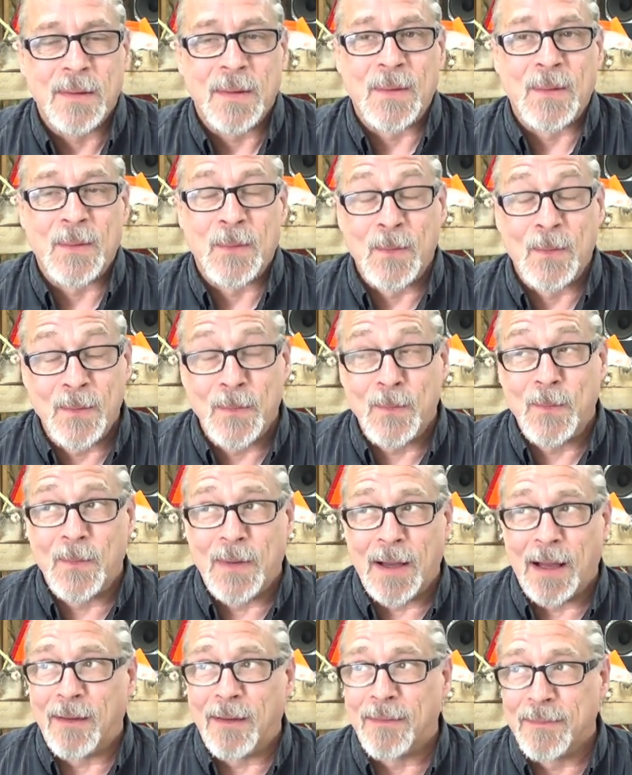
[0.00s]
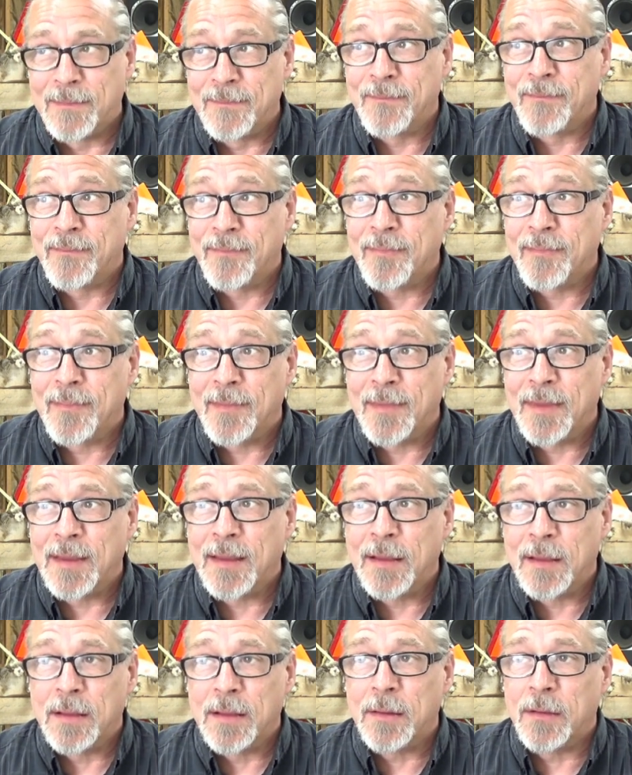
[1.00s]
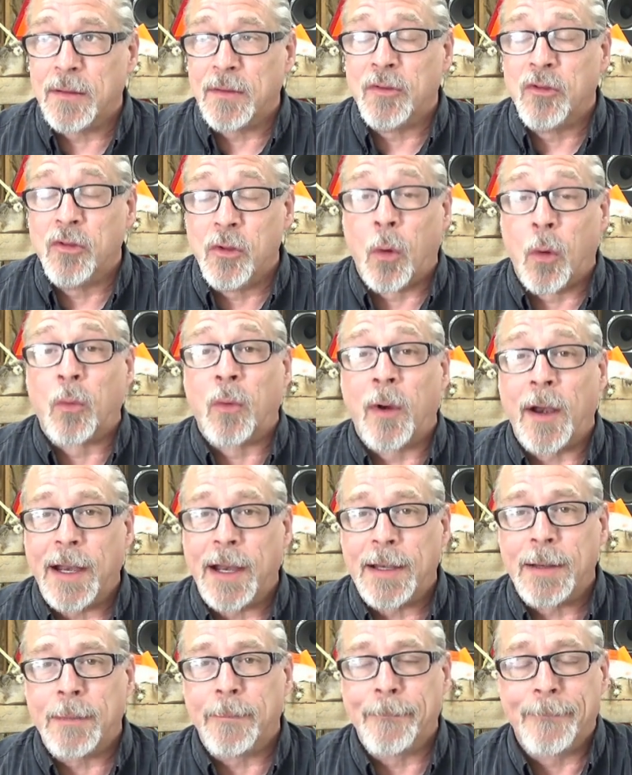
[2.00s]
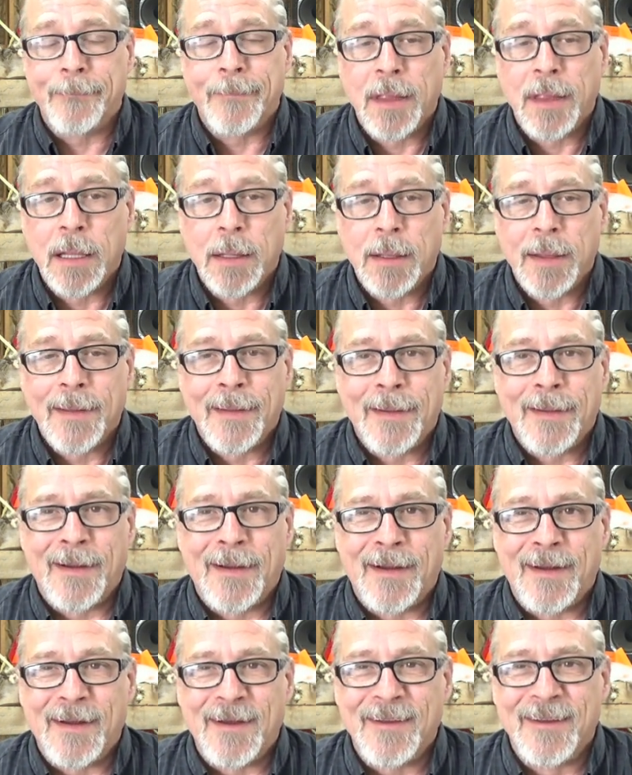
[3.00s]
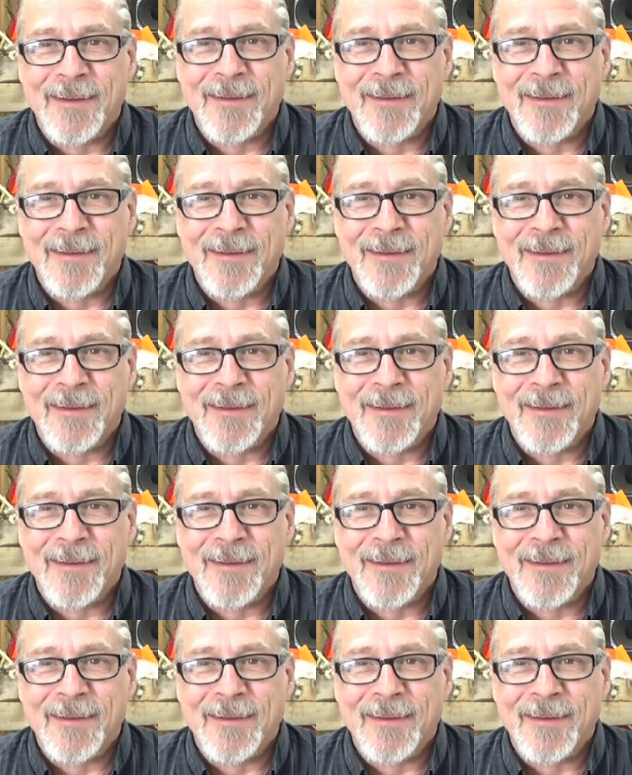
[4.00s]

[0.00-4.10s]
or well, no rain. Uh,